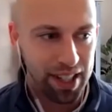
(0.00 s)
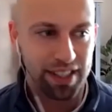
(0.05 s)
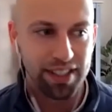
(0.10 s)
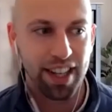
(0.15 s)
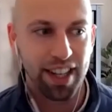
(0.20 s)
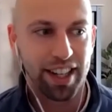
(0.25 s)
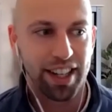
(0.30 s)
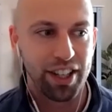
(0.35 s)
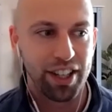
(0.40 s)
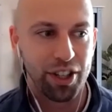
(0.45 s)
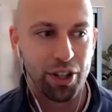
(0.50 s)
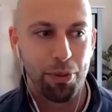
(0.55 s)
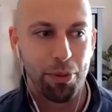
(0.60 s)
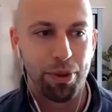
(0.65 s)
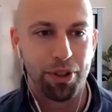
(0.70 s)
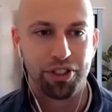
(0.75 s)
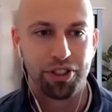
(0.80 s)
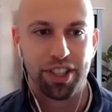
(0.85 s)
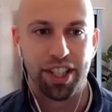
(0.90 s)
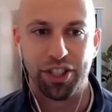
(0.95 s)
It's like you
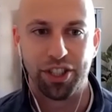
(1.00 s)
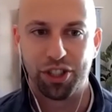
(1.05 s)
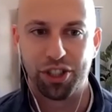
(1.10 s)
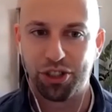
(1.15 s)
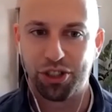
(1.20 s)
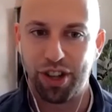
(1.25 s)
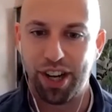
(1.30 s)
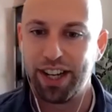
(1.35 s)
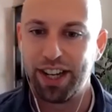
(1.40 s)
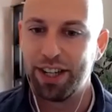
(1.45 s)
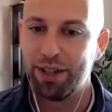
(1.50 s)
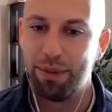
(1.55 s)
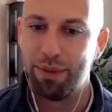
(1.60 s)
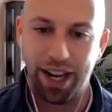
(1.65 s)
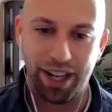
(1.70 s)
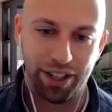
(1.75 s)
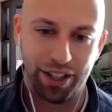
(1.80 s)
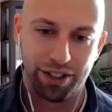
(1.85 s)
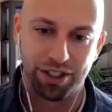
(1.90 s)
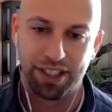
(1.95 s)
almost get stranded
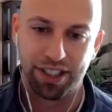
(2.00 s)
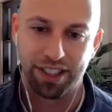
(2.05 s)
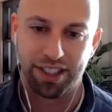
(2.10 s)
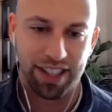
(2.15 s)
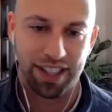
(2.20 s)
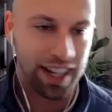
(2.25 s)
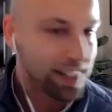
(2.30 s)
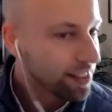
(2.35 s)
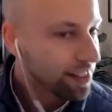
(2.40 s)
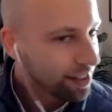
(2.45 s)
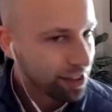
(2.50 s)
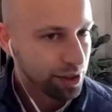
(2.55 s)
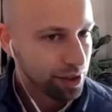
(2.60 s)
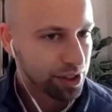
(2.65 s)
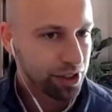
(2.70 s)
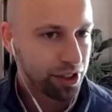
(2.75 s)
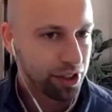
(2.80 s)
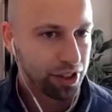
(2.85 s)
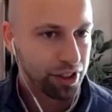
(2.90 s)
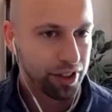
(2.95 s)
by your success to a
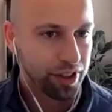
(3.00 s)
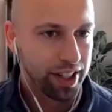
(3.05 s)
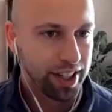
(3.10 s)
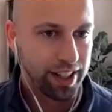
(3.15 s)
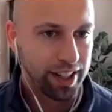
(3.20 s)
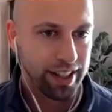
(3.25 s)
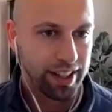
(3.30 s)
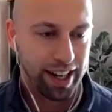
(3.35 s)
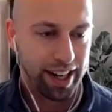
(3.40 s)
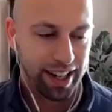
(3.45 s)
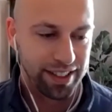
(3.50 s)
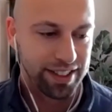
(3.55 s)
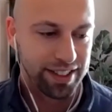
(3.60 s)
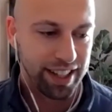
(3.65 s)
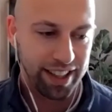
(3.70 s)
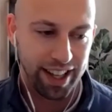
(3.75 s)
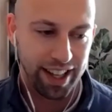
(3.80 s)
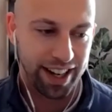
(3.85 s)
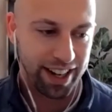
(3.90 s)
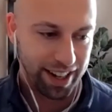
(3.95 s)
certain degree. And, and I
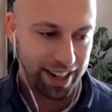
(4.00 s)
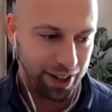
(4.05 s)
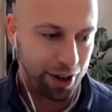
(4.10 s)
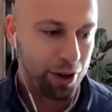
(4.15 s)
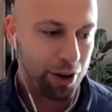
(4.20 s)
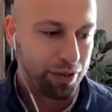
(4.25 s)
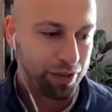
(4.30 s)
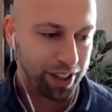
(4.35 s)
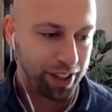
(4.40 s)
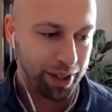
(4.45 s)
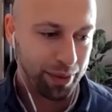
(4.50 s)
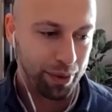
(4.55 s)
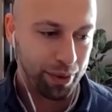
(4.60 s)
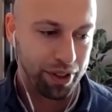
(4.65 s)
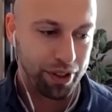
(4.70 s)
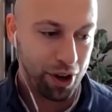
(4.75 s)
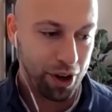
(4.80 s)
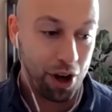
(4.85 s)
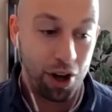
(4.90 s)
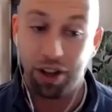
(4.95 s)
say that hopefully
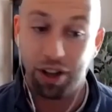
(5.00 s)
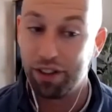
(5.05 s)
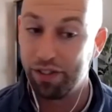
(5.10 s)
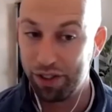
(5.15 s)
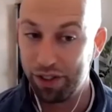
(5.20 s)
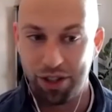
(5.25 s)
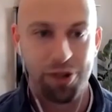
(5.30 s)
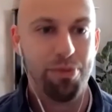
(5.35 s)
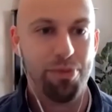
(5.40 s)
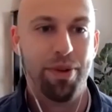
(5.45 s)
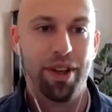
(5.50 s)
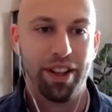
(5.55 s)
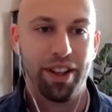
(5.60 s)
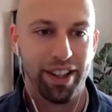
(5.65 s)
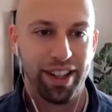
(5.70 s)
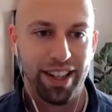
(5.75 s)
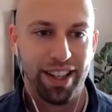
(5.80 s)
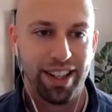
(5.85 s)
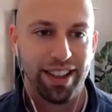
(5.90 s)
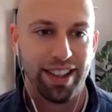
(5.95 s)
with all of the
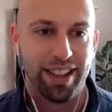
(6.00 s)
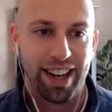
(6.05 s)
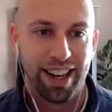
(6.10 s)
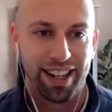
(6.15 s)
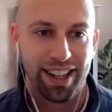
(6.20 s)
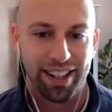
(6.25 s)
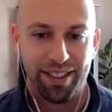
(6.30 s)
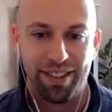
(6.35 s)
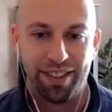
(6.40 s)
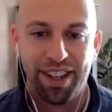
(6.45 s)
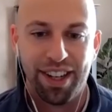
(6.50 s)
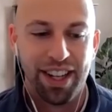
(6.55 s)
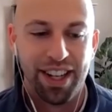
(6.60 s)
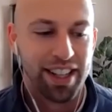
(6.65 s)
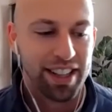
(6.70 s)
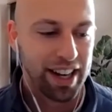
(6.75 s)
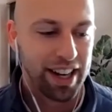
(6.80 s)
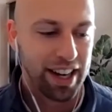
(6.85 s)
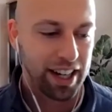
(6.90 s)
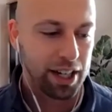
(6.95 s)
humility that I can
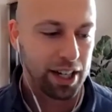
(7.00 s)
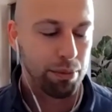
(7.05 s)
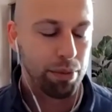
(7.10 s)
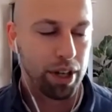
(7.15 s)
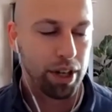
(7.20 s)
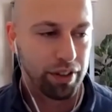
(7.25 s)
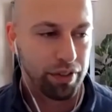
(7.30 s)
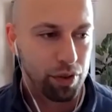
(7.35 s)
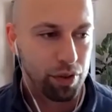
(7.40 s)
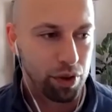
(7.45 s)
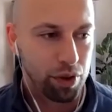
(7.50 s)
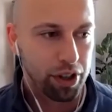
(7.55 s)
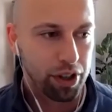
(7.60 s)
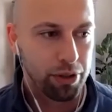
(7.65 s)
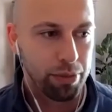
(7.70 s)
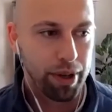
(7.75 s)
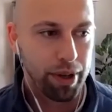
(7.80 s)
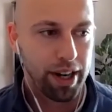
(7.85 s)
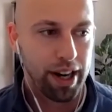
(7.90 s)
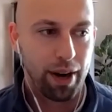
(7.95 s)
that I can bring
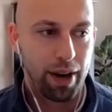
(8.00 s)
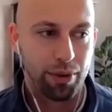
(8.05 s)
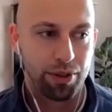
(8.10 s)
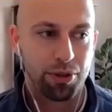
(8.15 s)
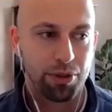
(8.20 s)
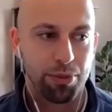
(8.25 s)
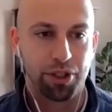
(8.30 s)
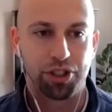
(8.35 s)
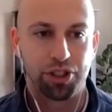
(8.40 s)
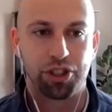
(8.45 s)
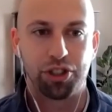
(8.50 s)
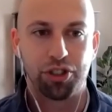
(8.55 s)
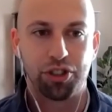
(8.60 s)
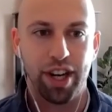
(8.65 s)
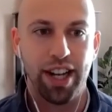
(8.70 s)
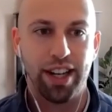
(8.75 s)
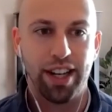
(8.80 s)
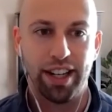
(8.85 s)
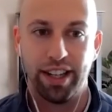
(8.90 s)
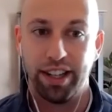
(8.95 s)
forth. But I was almost
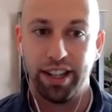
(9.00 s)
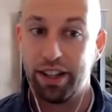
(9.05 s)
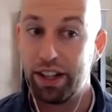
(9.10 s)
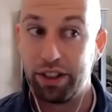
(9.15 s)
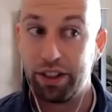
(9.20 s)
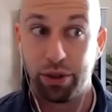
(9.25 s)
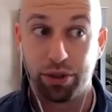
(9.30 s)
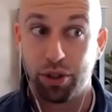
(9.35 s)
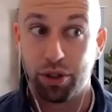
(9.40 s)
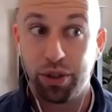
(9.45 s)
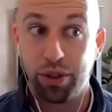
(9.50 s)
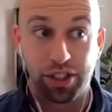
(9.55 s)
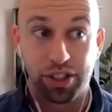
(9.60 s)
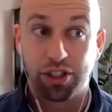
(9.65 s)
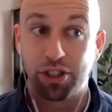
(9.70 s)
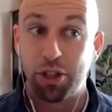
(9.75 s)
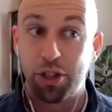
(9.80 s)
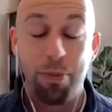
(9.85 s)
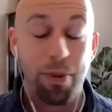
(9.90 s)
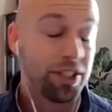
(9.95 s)
stranded and there was only
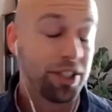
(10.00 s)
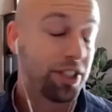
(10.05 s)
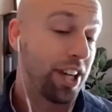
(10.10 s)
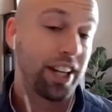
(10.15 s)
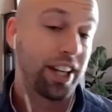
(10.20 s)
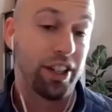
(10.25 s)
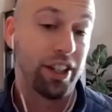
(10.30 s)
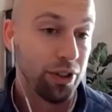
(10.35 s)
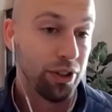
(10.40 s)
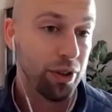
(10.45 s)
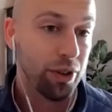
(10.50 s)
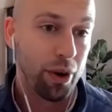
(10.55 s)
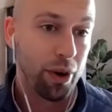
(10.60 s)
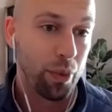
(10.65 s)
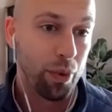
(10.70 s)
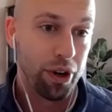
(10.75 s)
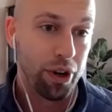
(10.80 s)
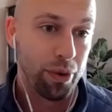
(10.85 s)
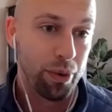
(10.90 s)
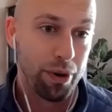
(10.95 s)
so much I could do on a
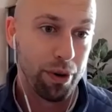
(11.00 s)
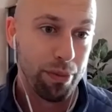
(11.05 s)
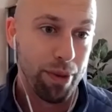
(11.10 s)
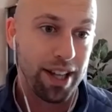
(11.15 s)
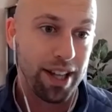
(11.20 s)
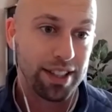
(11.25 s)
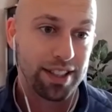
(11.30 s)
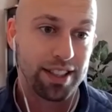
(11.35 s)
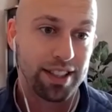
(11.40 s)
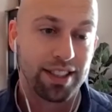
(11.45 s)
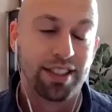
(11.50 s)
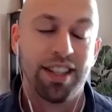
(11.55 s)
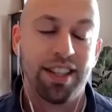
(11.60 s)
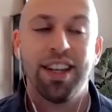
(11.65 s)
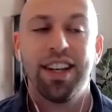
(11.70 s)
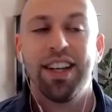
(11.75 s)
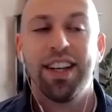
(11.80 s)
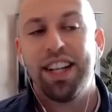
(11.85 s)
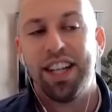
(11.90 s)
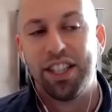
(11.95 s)
one-to-one basis.
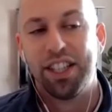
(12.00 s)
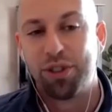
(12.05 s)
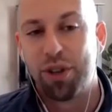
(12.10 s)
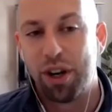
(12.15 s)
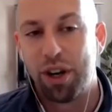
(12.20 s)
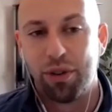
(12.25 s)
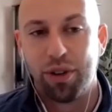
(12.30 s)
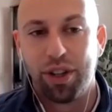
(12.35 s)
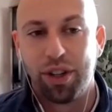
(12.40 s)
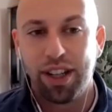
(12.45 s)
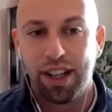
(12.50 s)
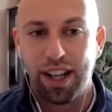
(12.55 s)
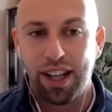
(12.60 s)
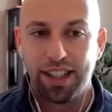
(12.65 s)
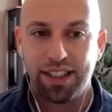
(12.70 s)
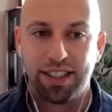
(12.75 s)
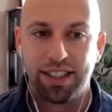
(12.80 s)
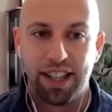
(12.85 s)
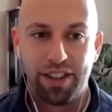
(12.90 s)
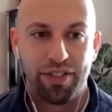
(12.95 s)
And so I
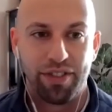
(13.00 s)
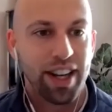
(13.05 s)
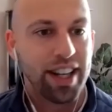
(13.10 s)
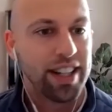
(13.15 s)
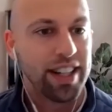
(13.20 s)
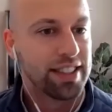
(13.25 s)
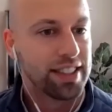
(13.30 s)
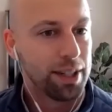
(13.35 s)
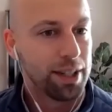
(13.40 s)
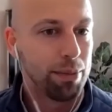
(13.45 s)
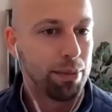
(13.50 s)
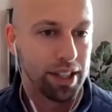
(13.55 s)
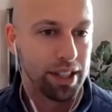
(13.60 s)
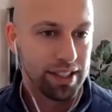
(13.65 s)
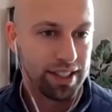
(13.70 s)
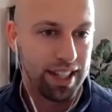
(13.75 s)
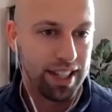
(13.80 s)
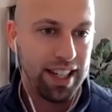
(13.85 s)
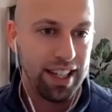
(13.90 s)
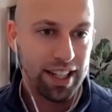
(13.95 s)
realized that if I assemble a
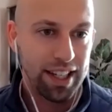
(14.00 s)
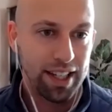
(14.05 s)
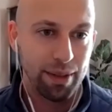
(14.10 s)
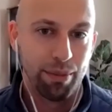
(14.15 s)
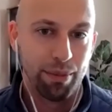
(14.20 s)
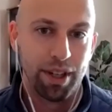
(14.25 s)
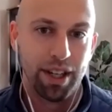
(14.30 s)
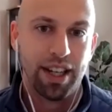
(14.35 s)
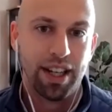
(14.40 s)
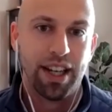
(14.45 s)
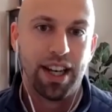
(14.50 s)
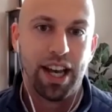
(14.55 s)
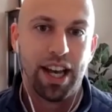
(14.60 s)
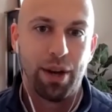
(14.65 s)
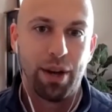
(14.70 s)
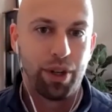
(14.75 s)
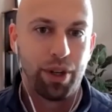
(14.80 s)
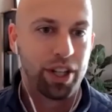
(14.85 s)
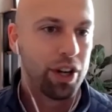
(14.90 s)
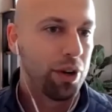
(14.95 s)
team
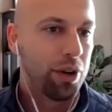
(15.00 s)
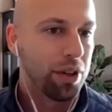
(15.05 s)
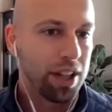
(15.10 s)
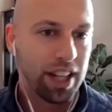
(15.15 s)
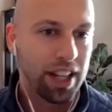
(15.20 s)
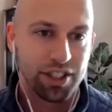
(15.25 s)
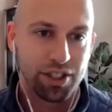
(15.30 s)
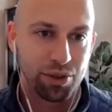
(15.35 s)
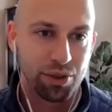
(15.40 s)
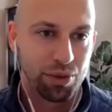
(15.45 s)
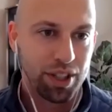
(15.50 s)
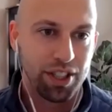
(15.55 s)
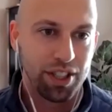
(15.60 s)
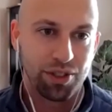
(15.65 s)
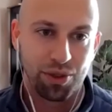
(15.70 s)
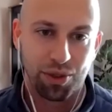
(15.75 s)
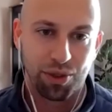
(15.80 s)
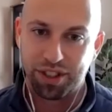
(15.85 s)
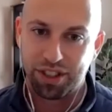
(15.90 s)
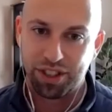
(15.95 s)
and we coalesce the
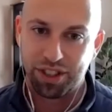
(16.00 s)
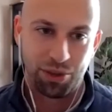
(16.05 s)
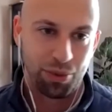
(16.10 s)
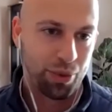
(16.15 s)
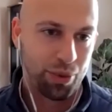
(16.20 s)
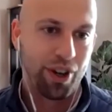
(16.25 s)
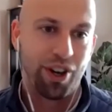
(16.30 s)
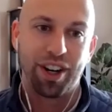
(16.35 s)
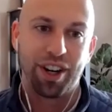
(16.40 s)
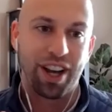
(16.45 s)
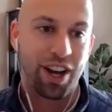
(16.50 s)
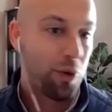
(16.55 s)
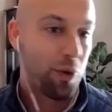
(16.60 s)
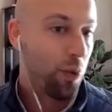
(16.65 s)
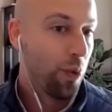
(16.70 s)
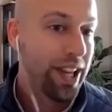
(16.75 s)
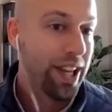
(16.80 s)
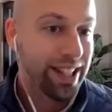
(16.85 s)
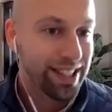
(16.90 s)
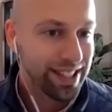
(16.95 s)
resources and we all kind
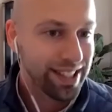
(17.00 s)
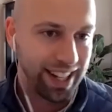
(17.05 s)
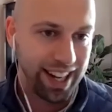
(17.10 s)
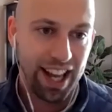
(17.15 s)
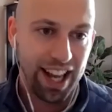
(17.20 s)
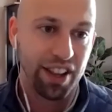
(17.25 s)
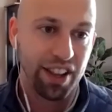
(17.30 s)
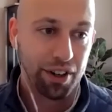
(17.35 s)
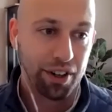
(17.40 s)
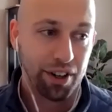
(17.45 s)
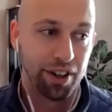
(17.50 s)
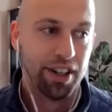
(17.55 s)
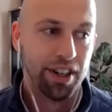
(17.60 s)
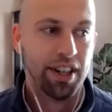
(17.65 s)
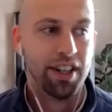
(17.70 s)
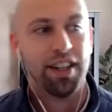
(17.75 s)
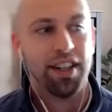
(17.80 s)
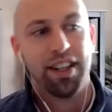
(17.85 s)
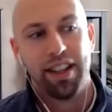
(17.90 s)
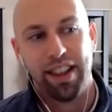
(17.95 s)
of win together,
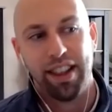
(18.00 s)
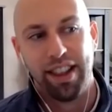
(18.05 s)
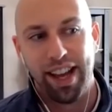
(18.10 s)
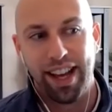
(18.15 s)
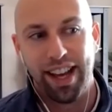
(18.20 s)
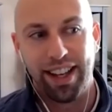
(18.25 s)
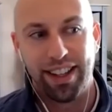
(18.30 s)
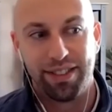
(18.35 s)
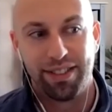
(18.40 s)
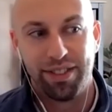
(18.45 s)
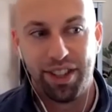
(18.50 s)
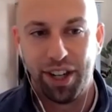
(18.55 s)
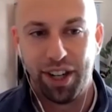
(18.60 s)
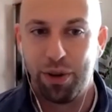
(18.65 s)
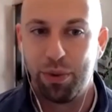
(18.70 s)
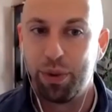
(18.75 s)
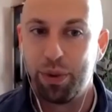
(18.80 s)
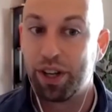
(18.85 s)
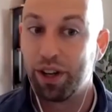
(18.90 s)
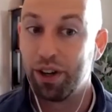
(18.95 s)
that you
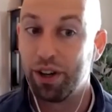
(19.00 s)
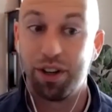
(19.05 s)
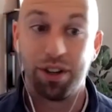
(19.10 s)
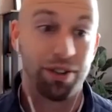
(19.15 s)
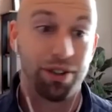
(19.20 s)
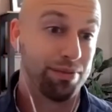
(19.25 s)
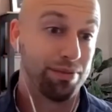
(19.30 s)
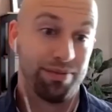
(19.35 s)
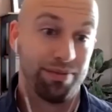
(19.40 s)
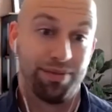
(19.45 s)
know we could all